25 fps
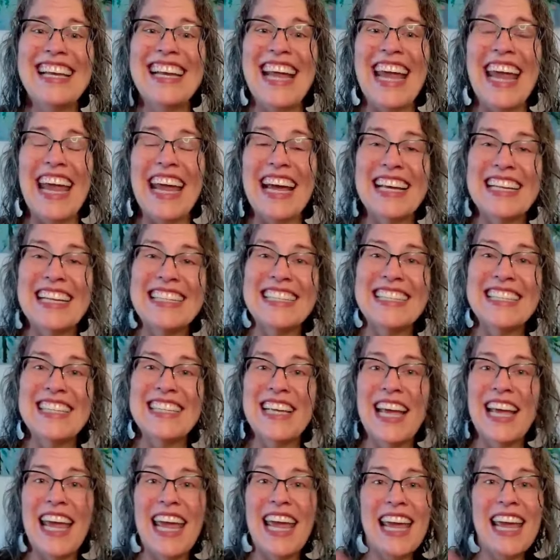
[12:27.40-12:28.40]
It
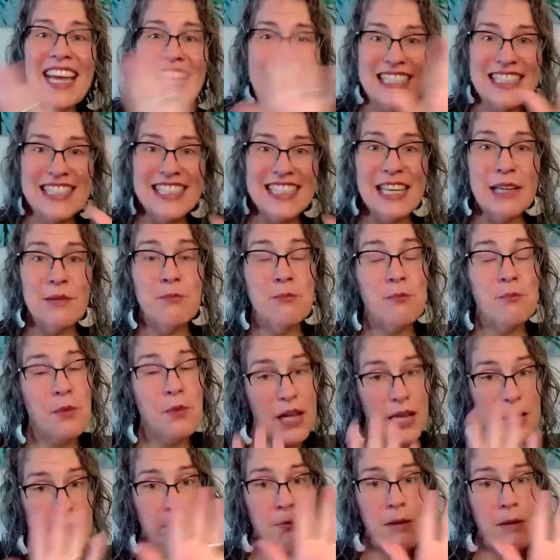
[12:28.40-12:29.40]
and it
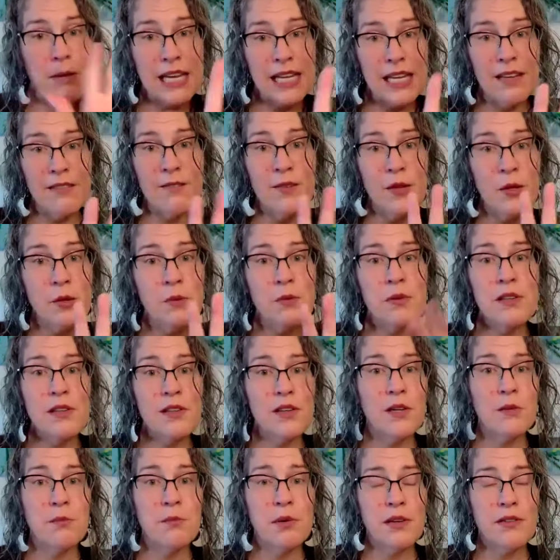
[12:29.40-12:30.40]
might give you a
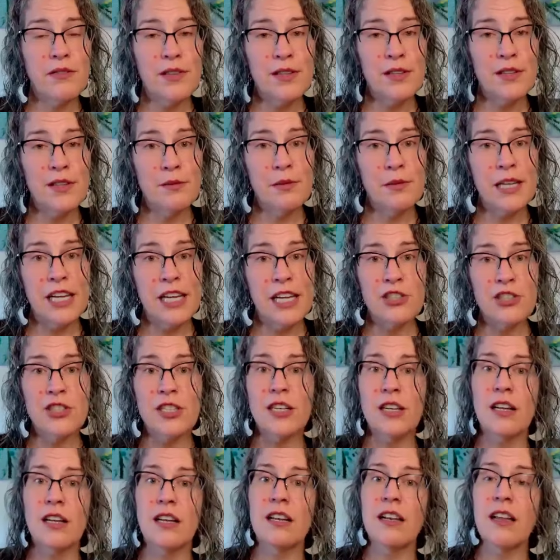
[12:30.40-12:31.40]
little bit of
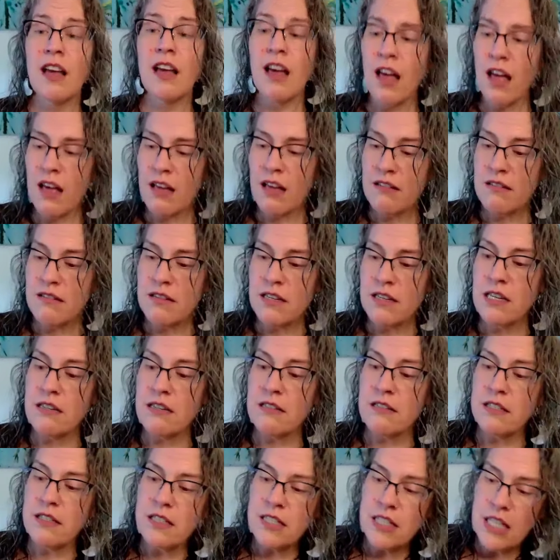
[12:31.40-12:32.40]
illumination on
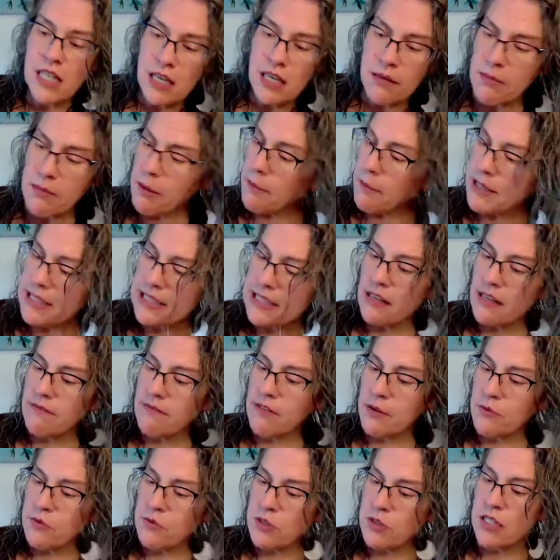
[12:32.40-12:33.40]
here's this thing about
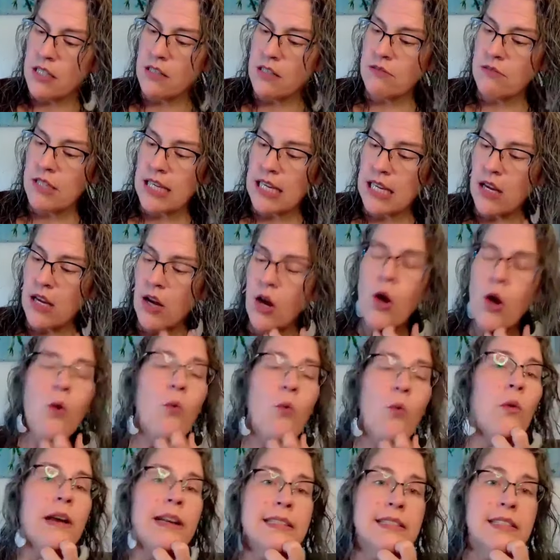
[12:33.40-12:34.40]
myself I really don't like.
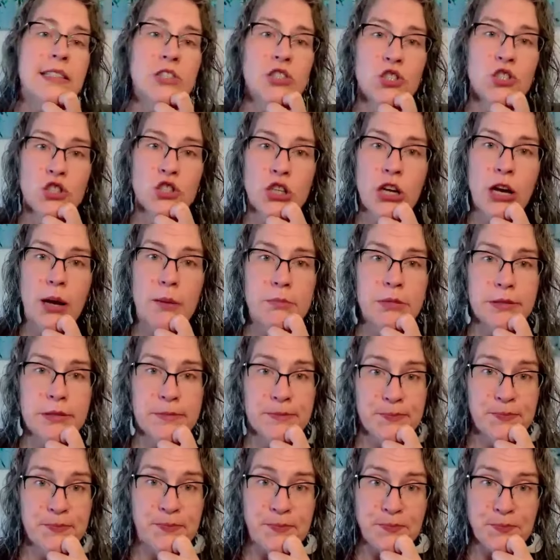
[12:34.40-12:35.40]
What is its job?
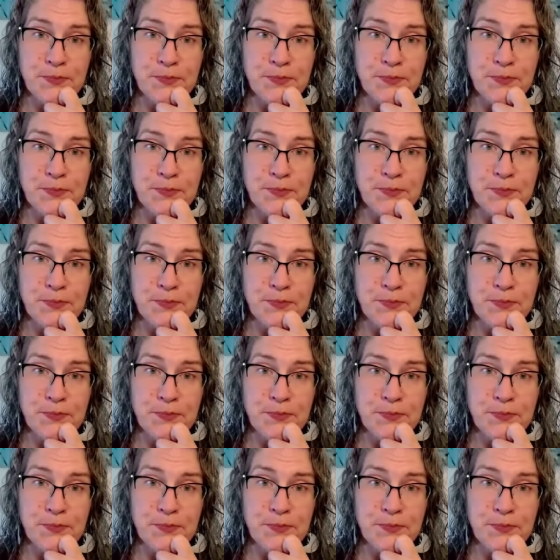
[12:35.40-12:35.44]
